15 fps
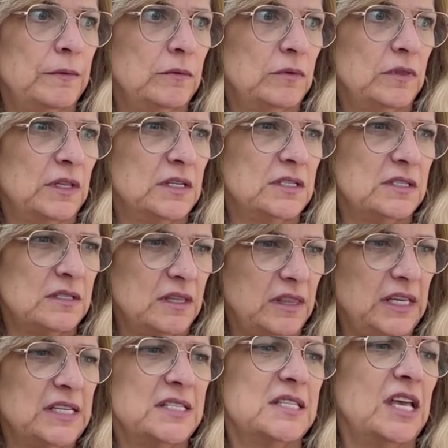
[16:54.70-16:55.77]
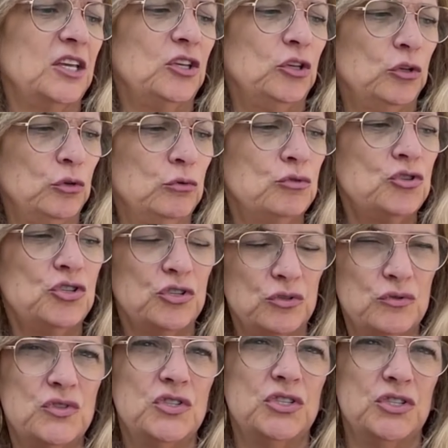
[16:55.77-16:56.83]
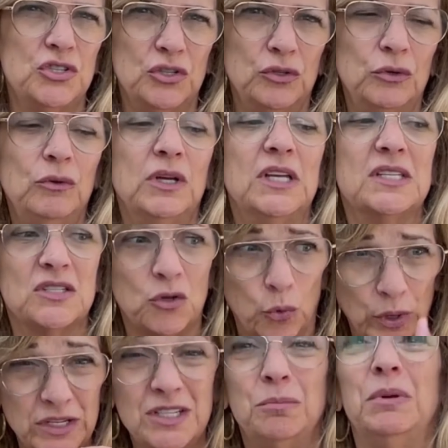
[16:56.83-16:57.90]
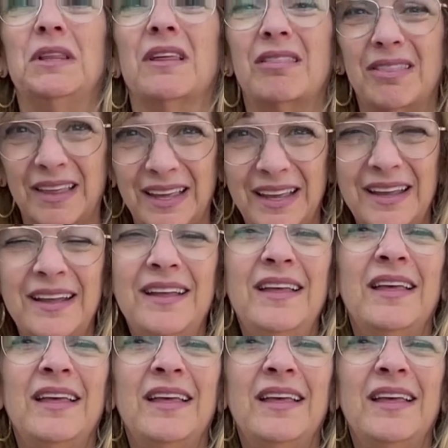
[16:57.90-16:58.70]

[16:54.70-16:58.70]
the things that you choose to do is going to be the thing